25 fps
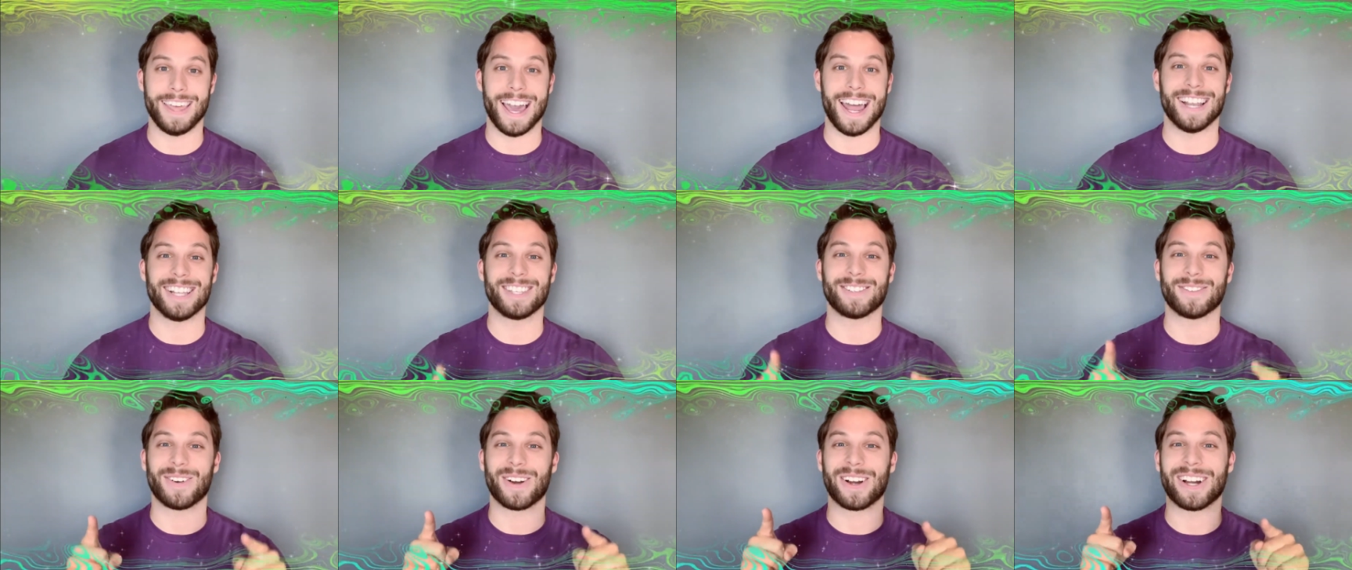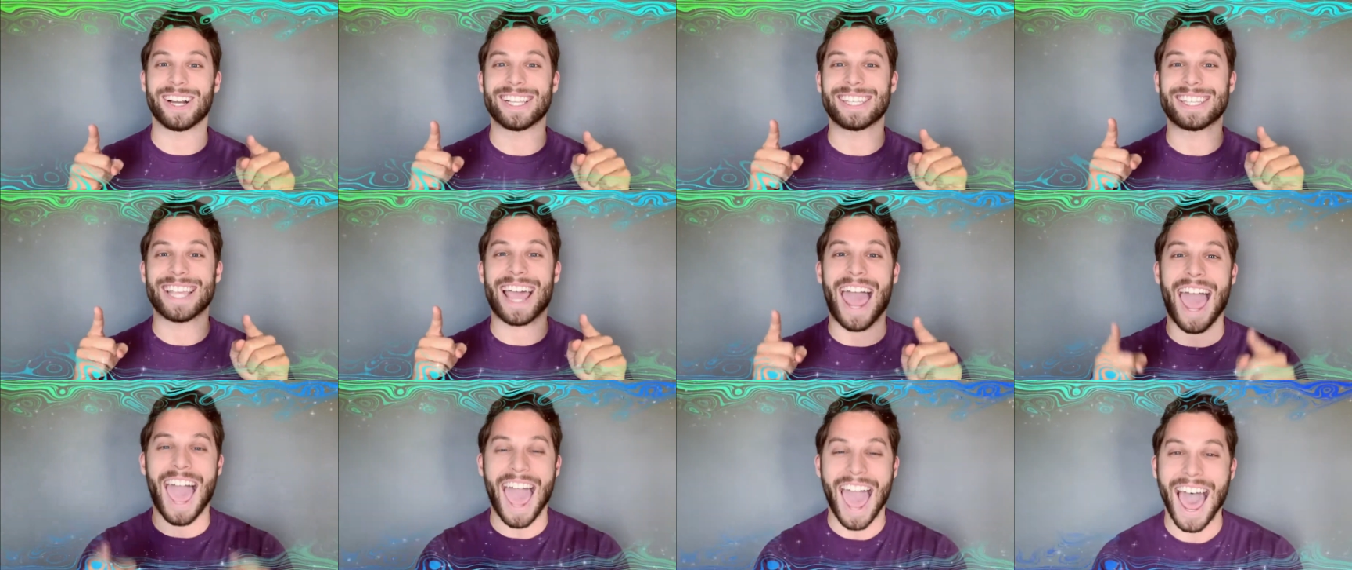That is where
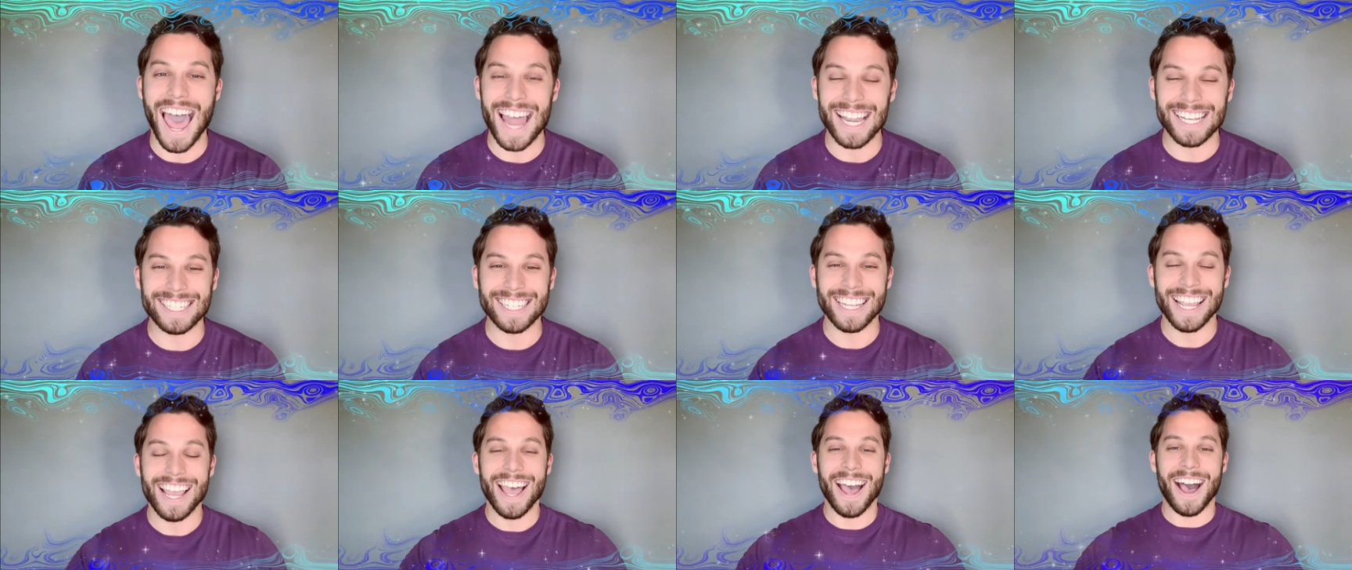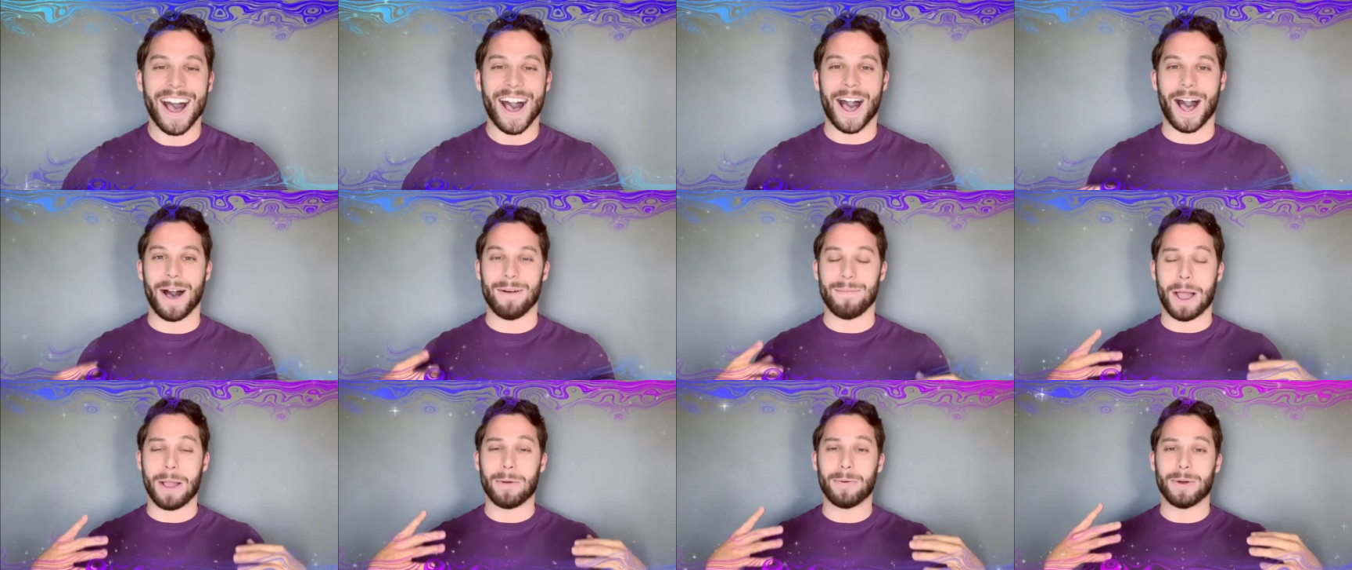it's at.
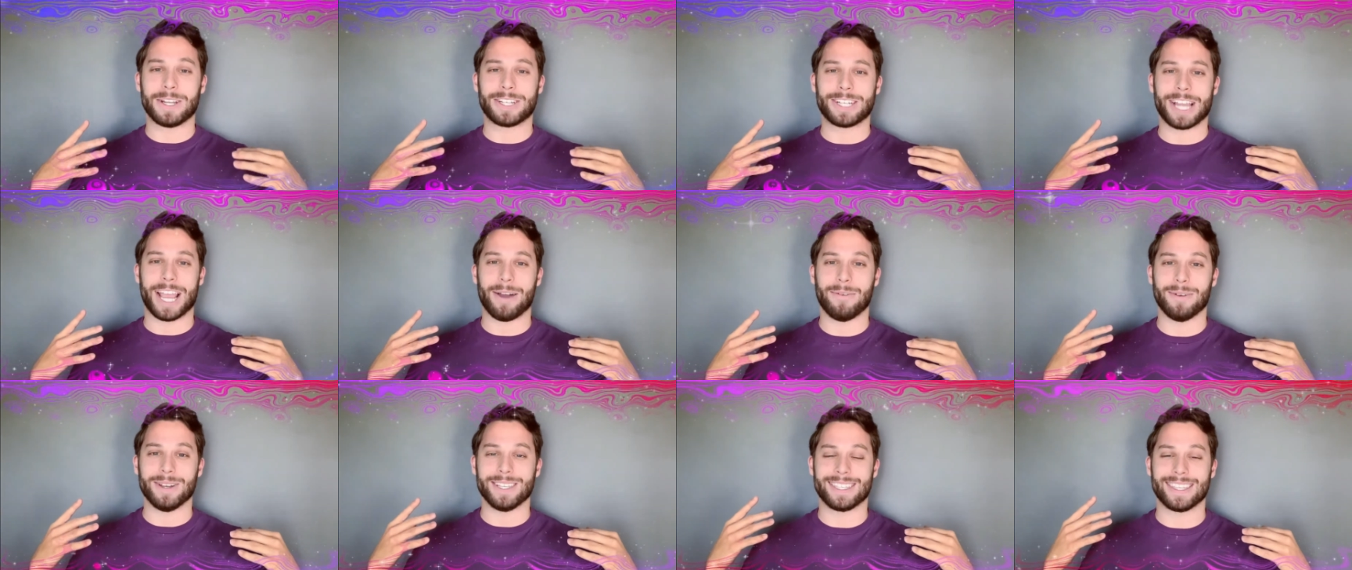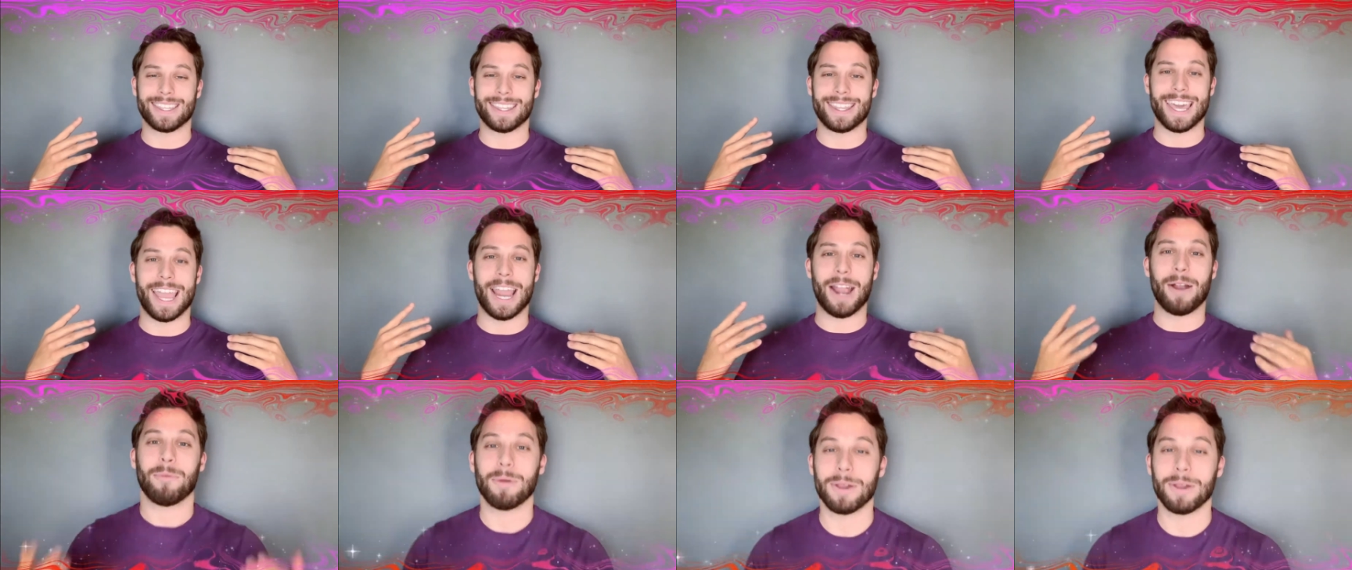Um, I wish I was
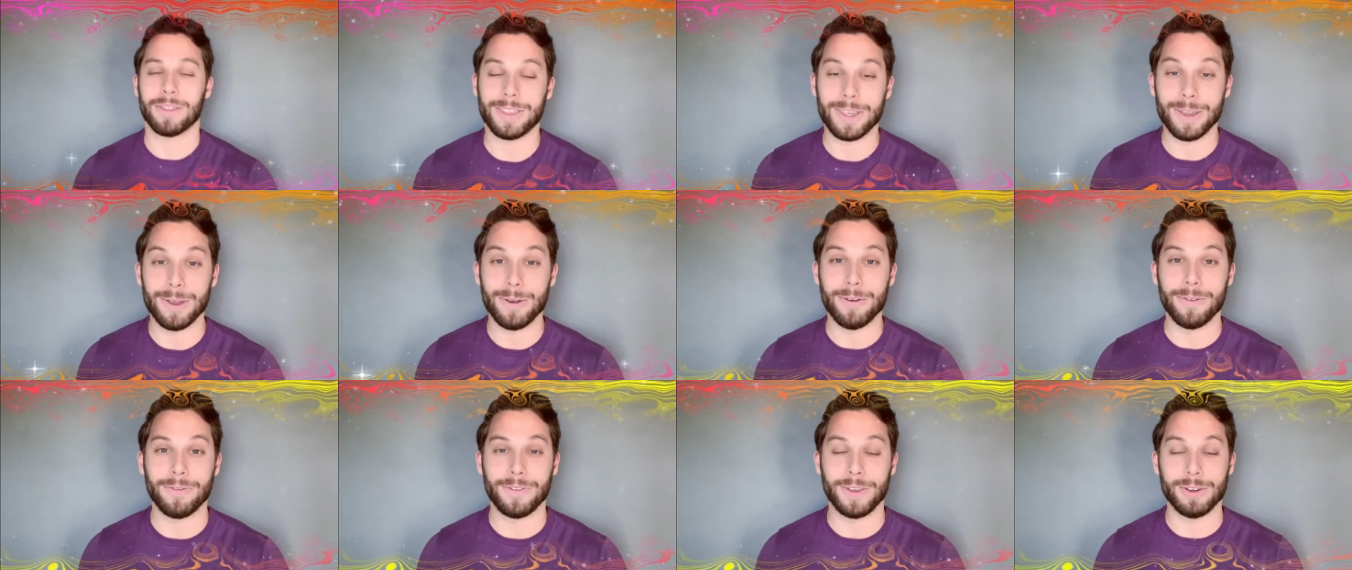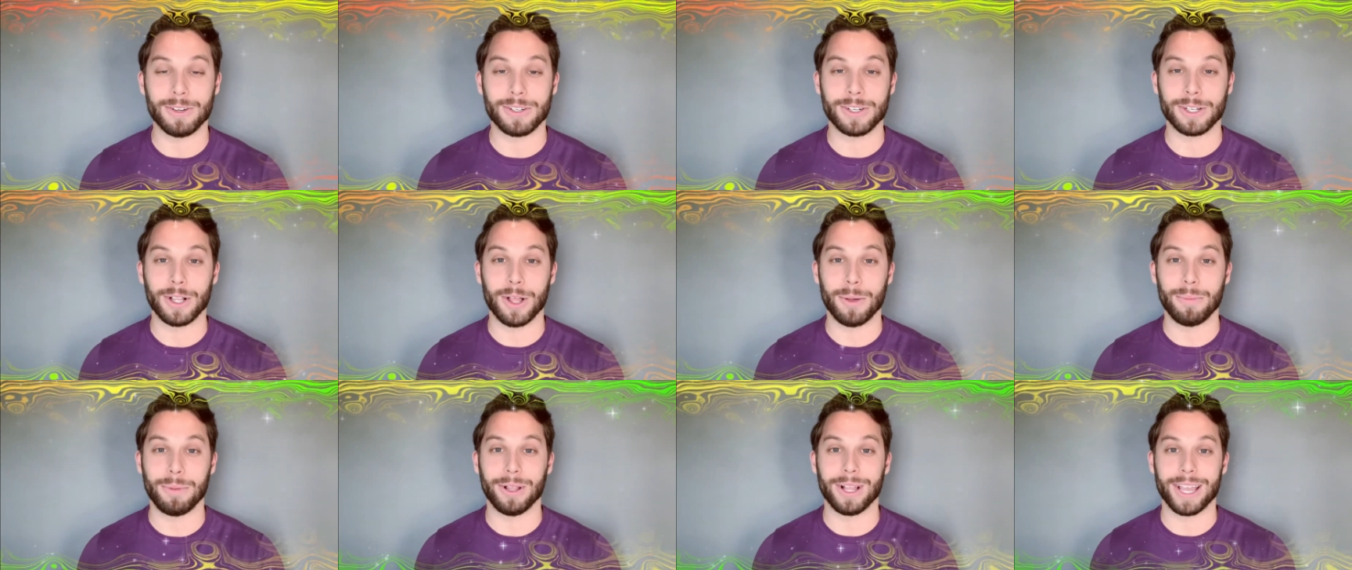there with you, Fusion
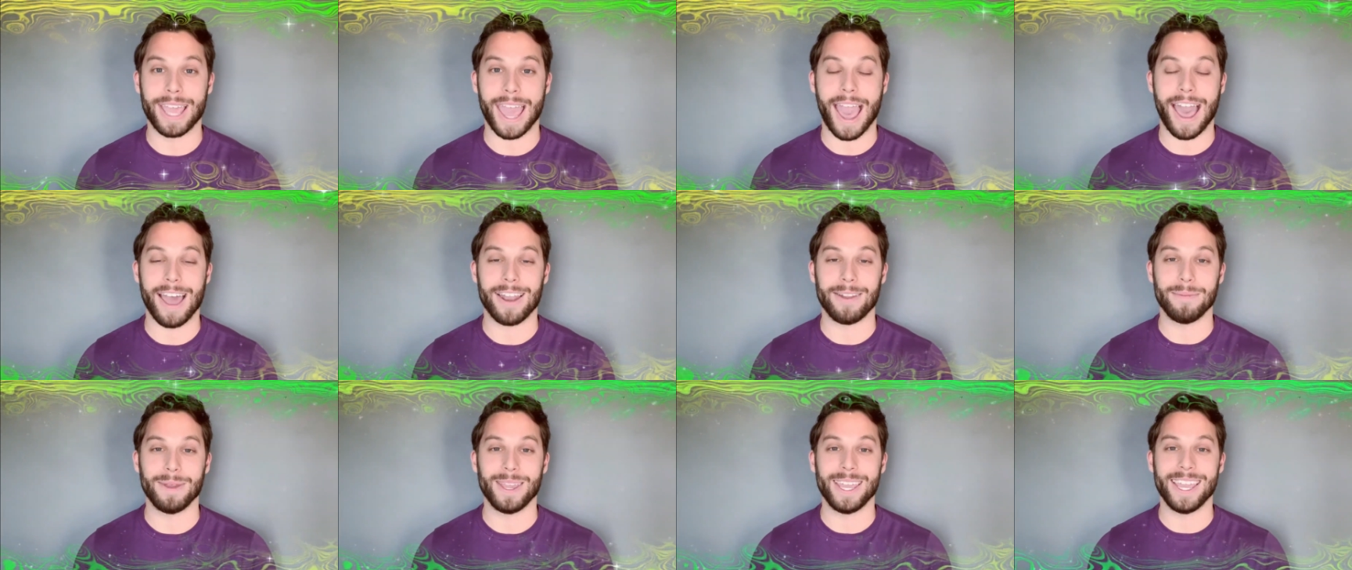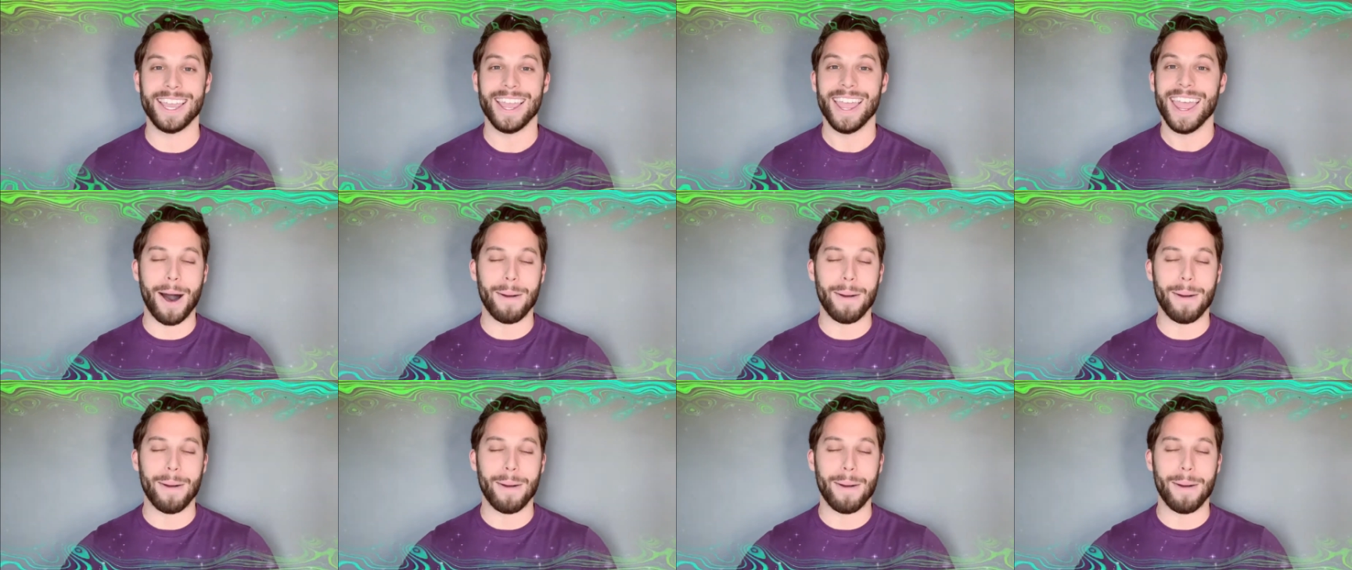Global Academy.